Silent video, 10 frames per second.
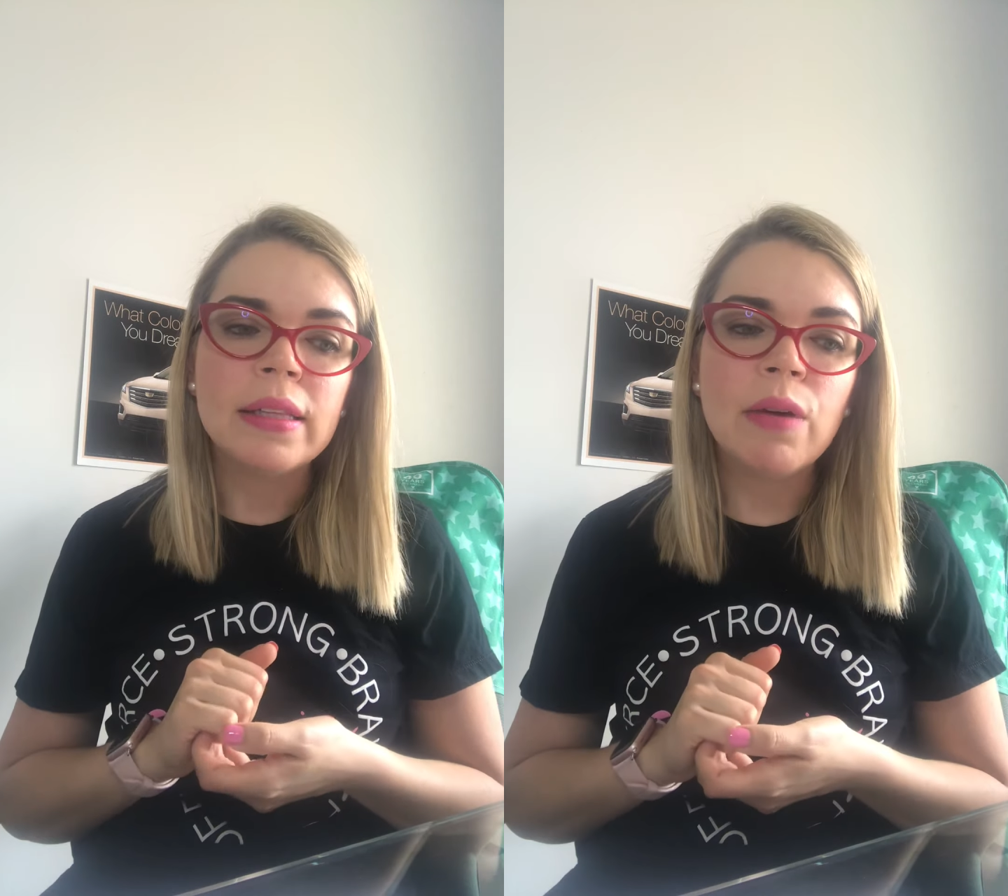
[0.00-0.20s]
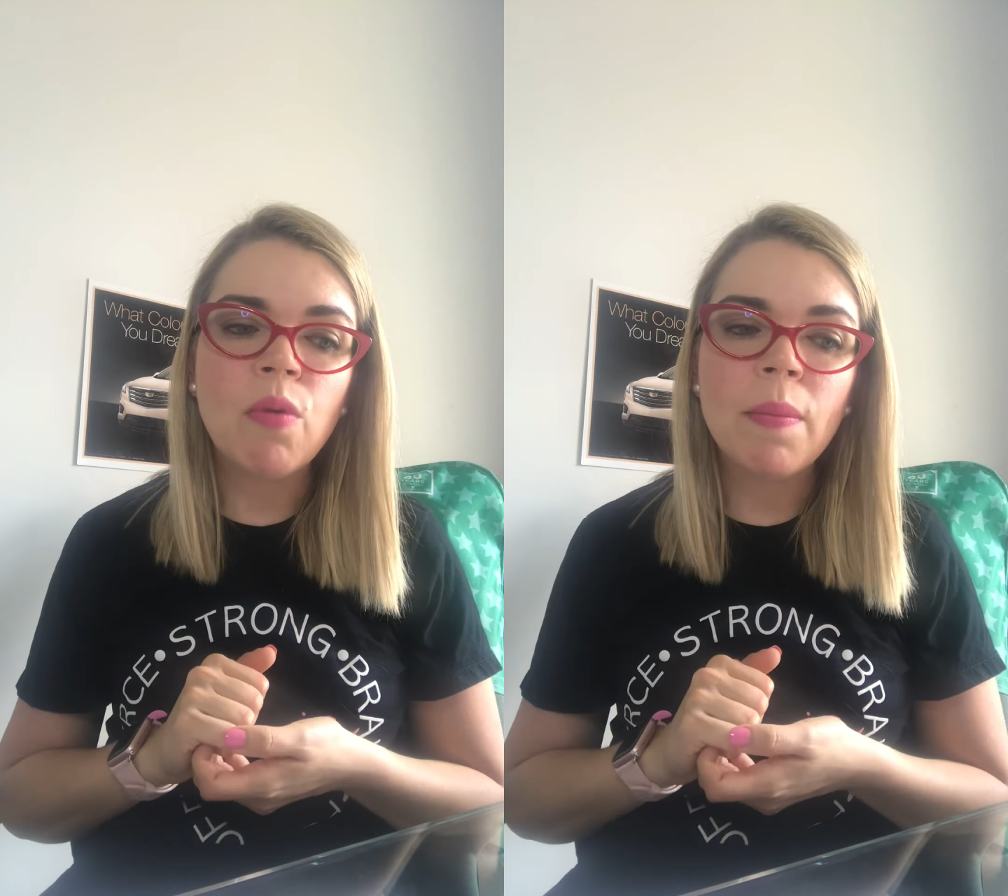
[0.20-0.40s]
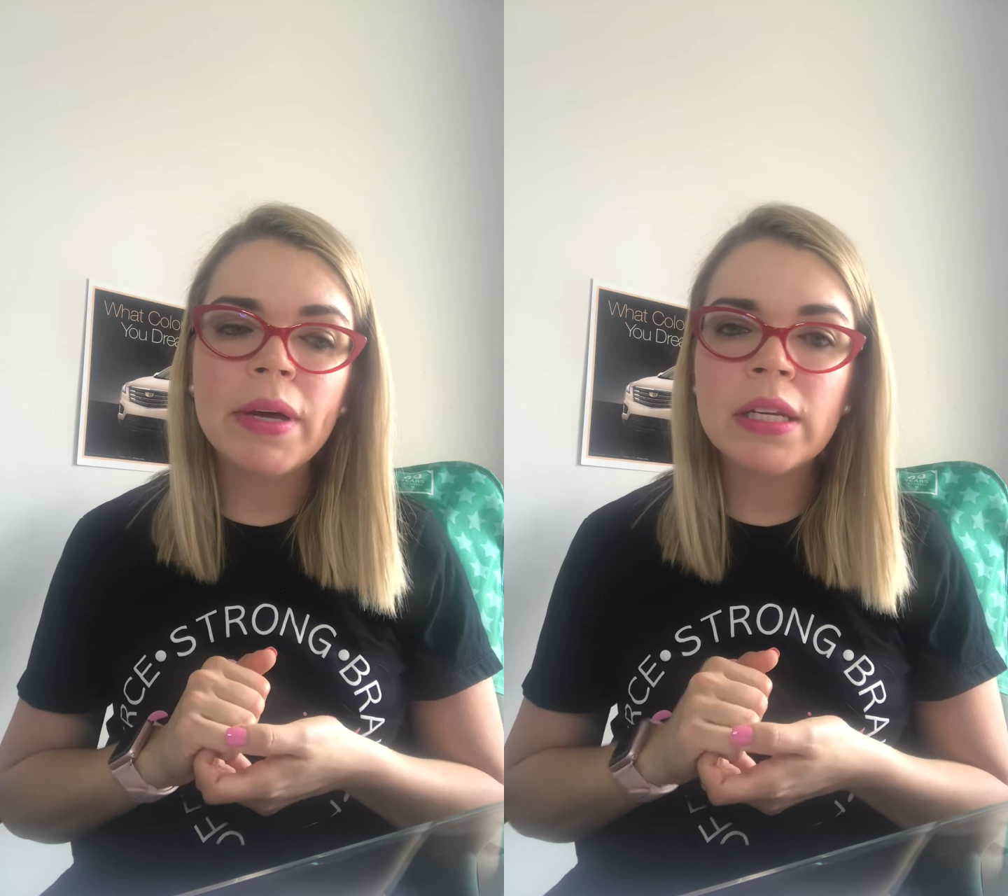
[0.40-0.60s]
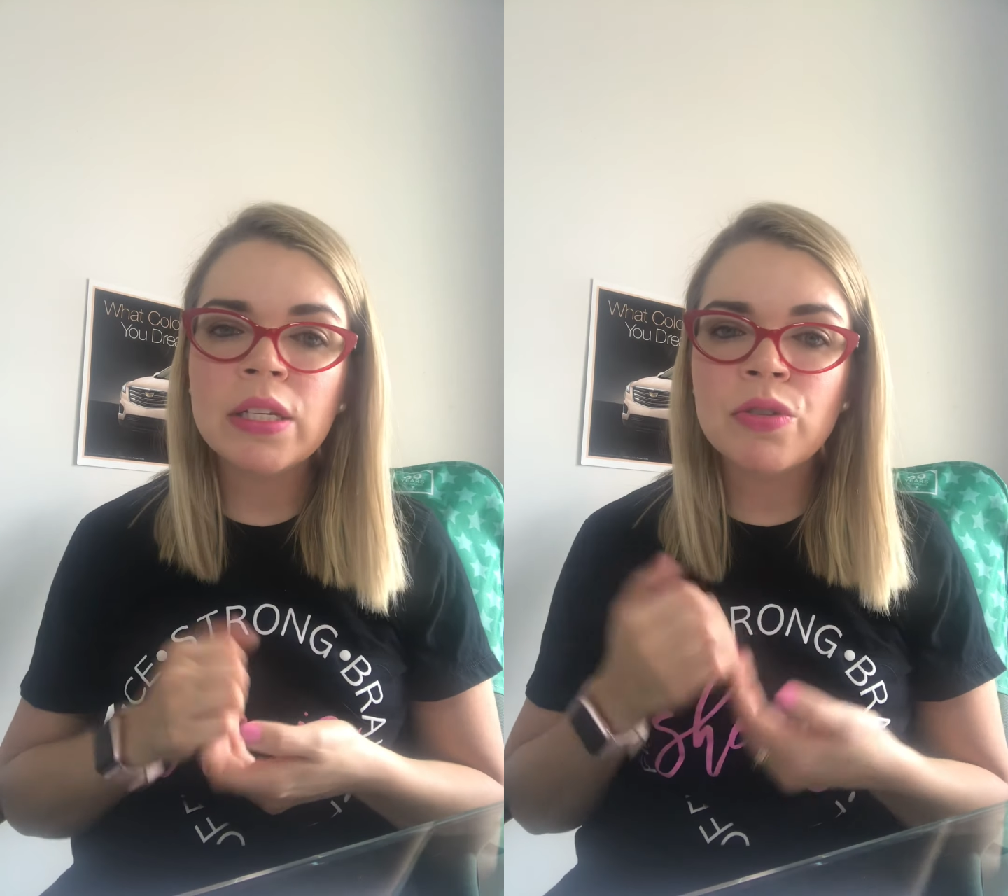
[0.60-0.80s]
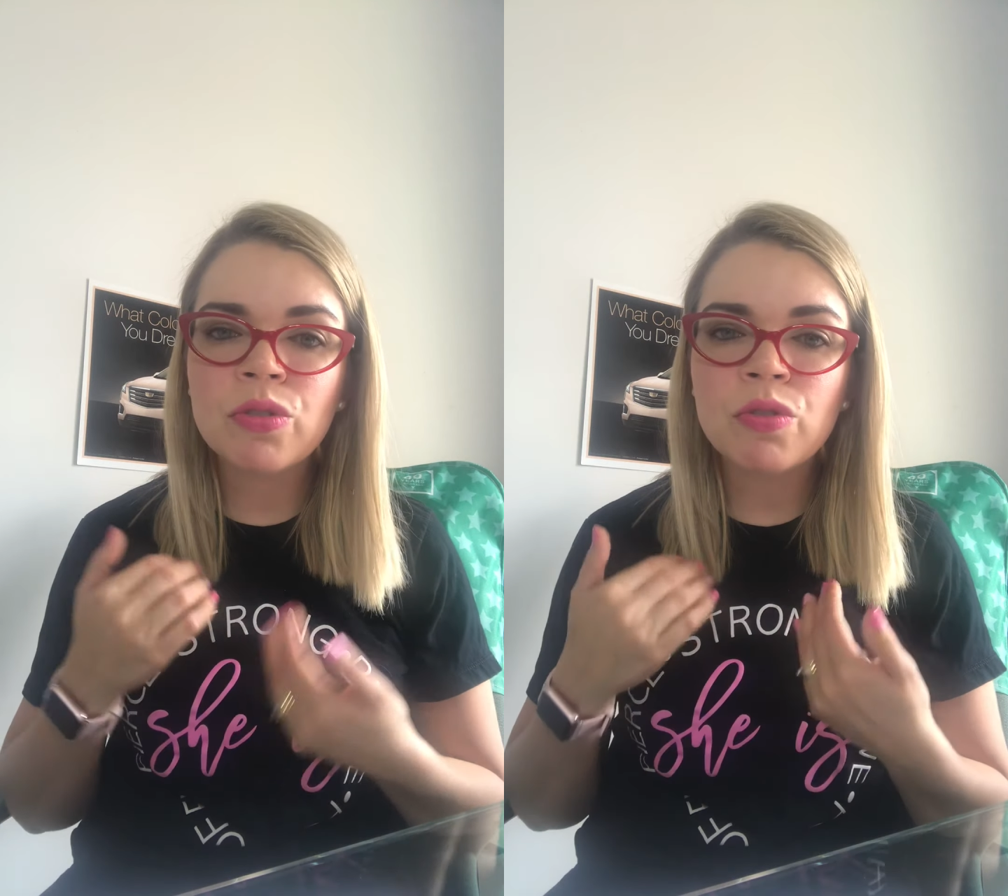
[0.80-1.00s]
the woman
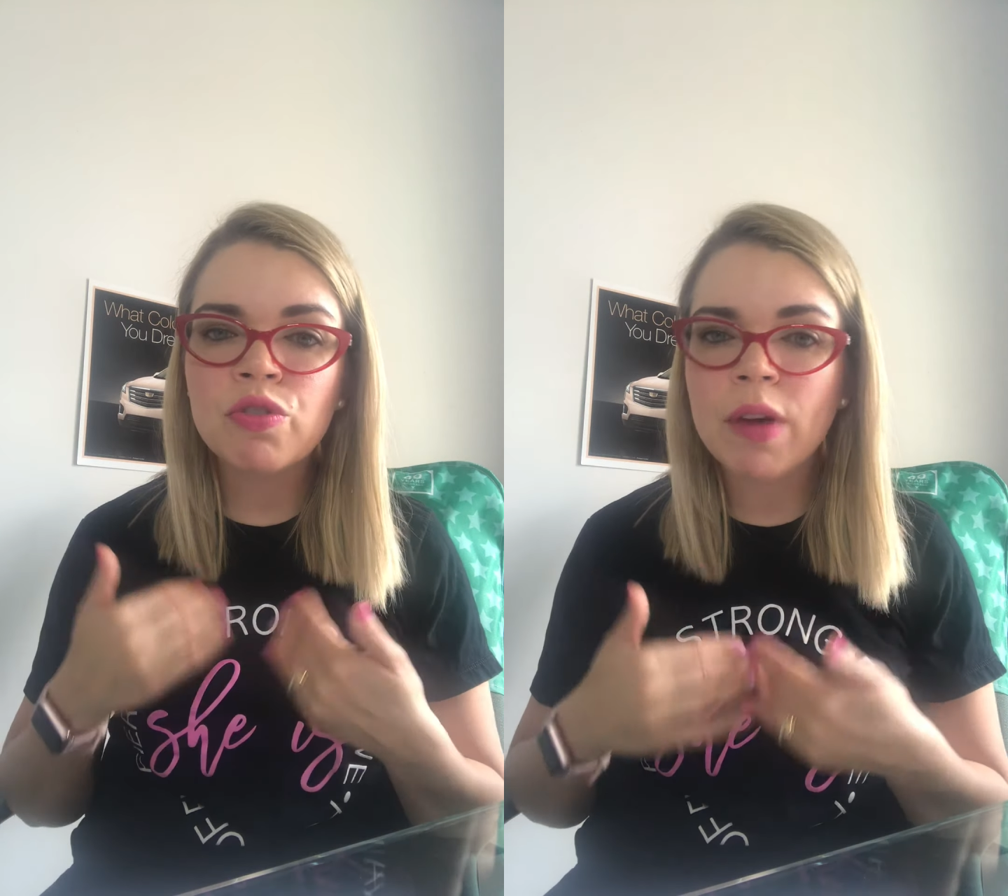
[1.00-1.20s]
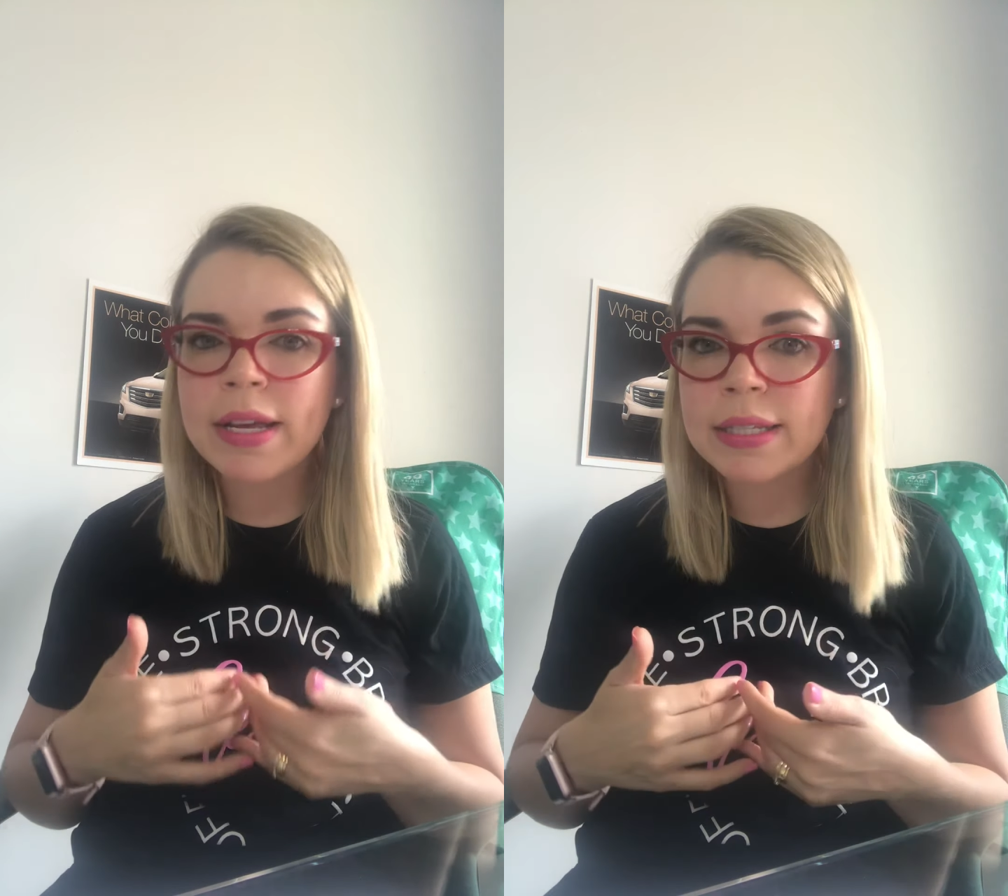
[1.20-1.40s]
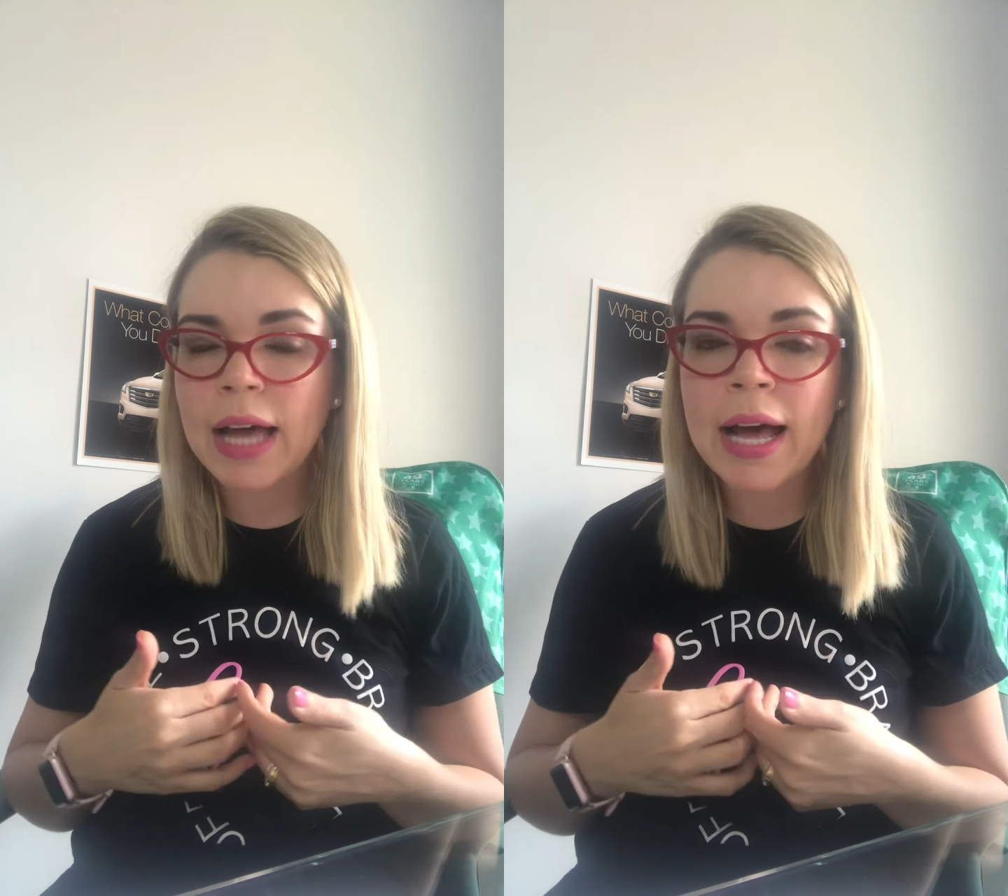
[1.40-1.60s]
used to dress